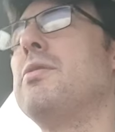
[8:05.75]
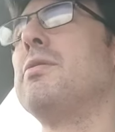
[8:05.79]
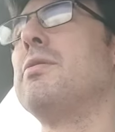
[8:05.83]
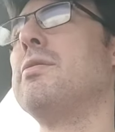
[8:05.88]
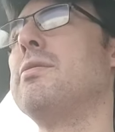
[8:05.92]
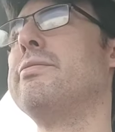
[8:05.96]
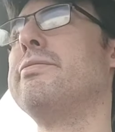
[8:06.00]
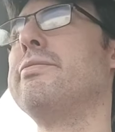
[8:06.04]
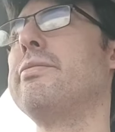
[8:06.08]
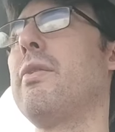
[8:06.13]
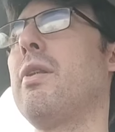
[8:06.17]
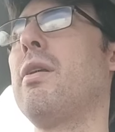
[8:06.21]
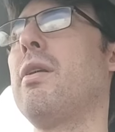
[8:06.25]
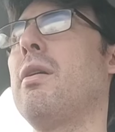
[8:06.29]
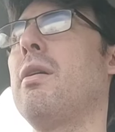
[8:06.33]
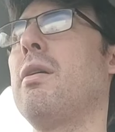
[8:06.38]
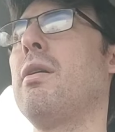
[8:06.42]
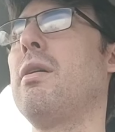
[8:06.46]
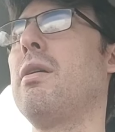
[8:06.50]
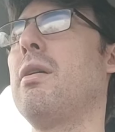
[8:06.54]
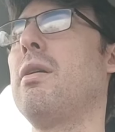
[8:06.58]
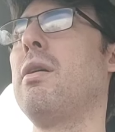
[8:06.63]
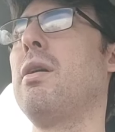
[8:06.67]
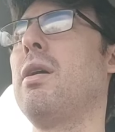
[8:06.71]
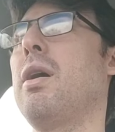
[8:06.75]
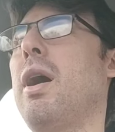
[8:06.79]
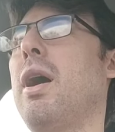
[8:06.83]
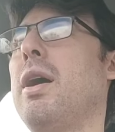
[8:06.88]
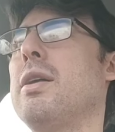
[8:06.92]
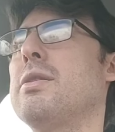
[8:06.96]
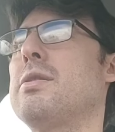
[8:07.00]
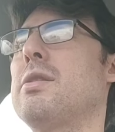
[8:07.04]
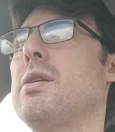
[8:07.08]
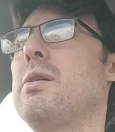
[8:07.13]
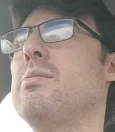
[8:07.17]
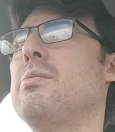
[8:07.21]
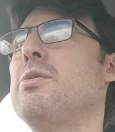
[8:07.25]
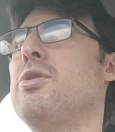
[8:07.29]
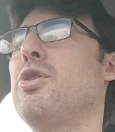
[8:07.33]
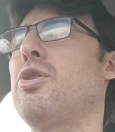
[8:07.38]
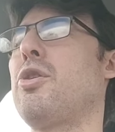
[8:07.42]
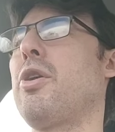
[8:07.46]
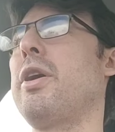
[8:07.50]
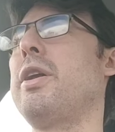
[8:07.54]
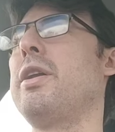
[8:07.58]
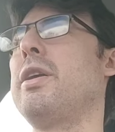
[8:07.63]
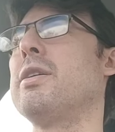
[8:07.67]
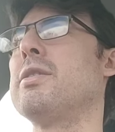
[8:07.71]
And some
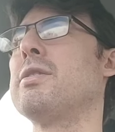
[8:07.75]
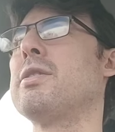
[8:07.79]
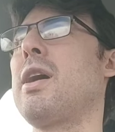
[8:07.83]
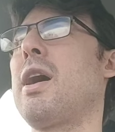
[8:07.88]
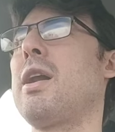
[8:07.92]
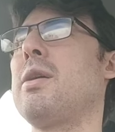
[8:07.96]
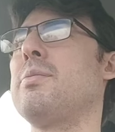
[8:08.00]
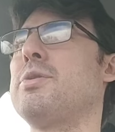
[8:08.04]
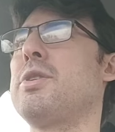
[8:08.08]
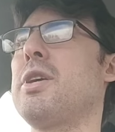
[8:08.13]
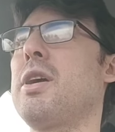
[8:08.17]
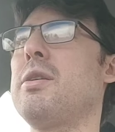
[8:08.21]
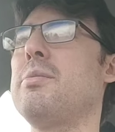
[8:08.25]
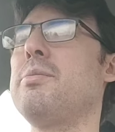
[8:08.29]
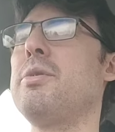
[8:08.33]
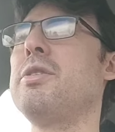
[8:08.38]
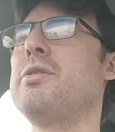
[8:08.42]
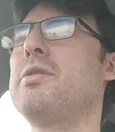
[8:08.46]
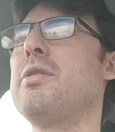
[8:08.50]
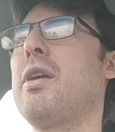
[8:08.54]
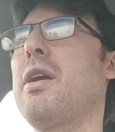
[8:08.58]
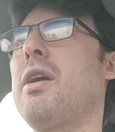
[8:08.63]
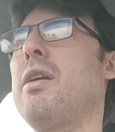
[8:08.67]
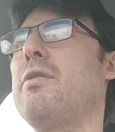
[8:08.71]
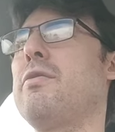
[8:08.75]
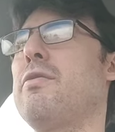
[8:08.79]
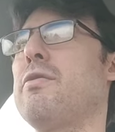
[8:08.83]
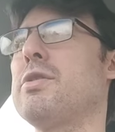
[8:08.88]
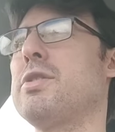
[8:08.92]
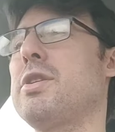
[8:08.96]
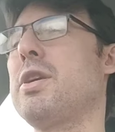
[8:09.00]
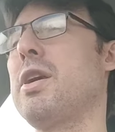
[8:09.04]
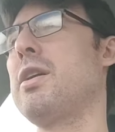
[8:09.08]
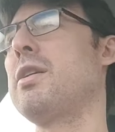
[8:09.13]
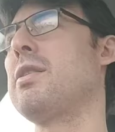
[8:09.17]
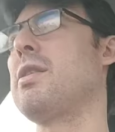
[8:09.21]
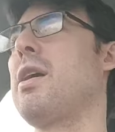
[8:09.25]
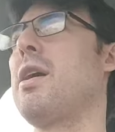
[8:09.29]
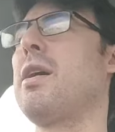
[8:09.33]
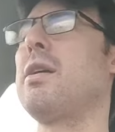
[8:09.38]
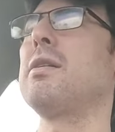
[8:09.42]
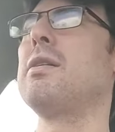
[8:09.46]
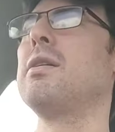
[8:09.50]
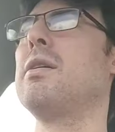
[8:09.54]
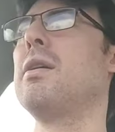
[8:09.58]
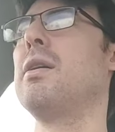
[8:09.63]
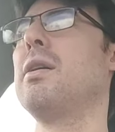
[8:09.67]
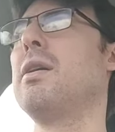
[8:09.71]
Ukrainians got upset at me today for saying that.
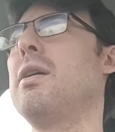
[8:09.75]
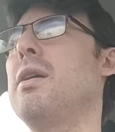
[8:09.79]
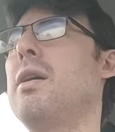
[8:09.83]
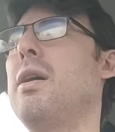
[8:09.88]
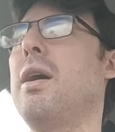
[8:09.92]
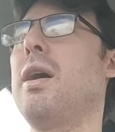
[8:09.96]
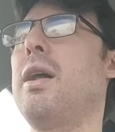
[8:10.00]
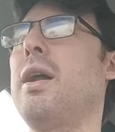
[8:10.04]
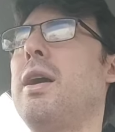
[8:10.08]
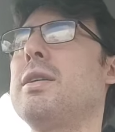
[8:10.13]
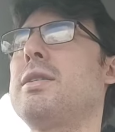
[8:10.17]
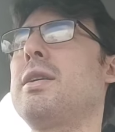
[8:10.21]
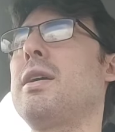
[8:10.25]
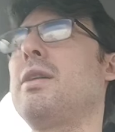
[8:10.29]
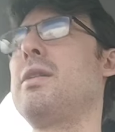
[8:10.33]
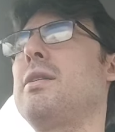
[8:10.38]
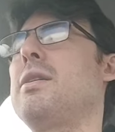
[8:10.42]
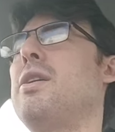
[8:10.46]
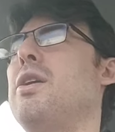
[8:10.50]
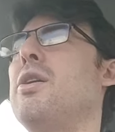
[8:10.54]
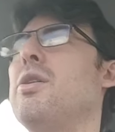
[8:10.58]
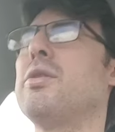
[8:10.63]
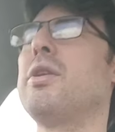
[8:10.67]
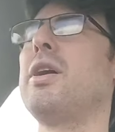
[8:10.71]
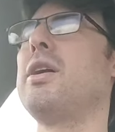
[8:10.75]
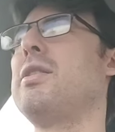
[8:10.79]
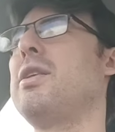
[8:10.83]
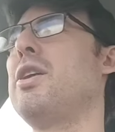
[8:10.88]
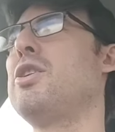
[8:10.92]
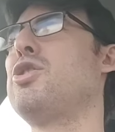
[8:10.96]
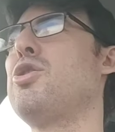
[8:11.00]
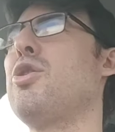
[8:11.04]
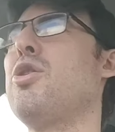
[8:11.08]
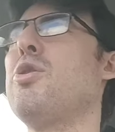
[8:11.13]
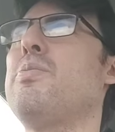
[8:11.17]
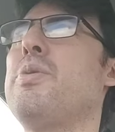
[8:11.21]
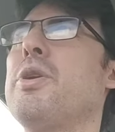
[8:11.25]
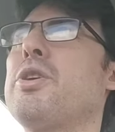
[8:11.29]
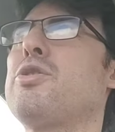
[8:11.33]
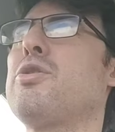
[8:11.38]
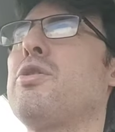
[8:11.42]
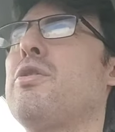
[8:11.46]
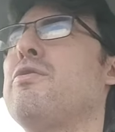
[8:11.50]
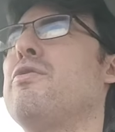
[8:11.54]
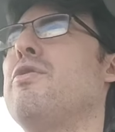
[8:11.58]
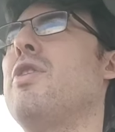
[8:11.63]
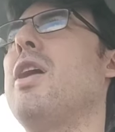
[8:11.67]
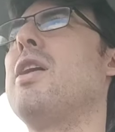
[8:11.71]
And I said, you know, they showed a
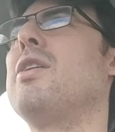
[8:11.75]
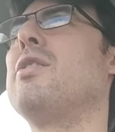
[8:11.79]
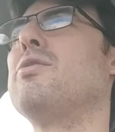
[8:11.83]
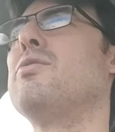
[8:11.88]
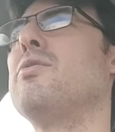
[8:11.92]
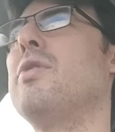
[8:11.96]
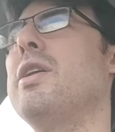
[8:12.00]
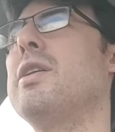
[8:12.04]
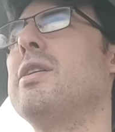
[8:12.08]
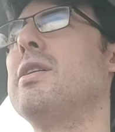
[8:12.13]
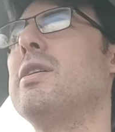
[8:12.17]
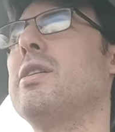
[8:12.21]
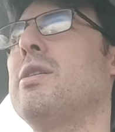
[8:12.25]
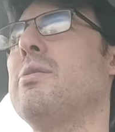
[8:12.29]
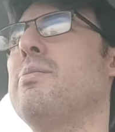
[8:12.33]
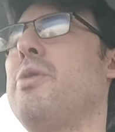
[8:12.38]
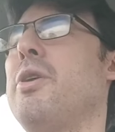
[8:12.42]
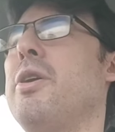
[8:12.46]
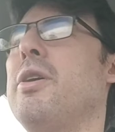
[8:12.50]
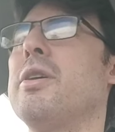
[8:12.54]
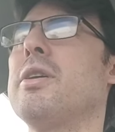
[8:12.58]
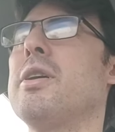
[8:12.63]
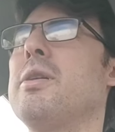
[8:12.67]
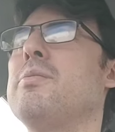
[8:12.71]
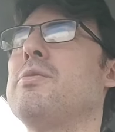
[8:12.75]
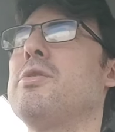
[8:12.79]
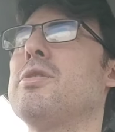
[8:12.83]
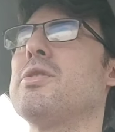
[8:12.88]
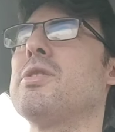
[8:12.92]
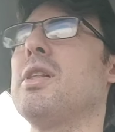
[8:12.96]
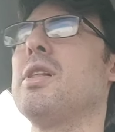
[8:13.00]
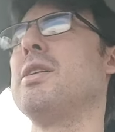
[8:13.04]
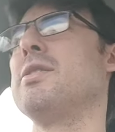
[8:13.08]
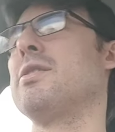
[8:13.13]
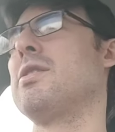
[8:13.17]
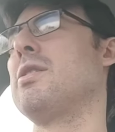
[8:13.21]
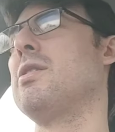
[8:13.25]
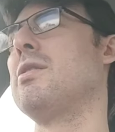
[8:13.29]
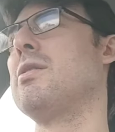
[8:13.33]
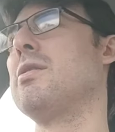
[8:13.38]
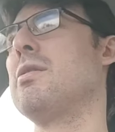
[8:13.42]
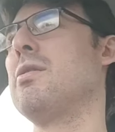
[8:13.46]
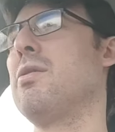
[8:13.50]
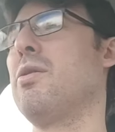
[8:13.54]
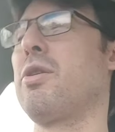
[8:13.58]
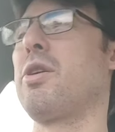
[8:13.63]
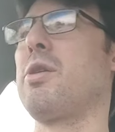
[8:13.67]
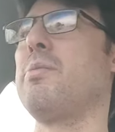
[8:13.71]
picture of Ronald Reagan comparing him to Zelensky,
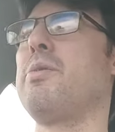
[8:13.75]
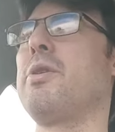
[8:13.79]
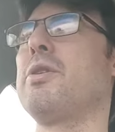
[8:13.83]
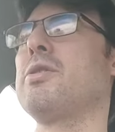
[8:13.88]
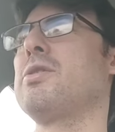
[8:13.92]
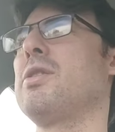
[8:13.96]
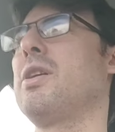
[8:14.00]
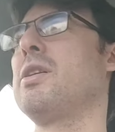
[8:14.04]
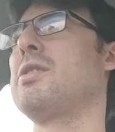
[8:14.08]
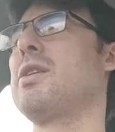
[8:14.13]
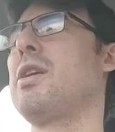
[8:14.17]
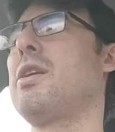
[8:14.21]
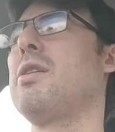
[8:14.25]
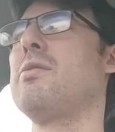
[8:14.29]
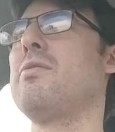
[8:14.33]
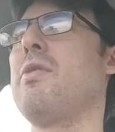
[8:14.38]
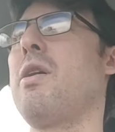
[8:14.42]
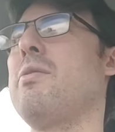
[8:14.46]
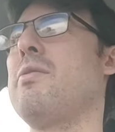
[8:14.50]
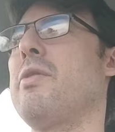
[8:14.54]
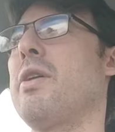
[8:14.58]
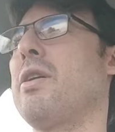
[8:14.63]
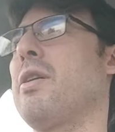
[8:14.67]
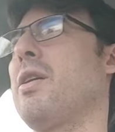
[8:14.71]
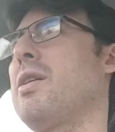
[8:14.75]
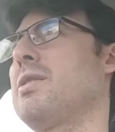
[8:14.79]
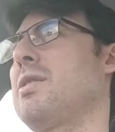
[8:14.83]
or comparing Zelensky to Ronald Reagan.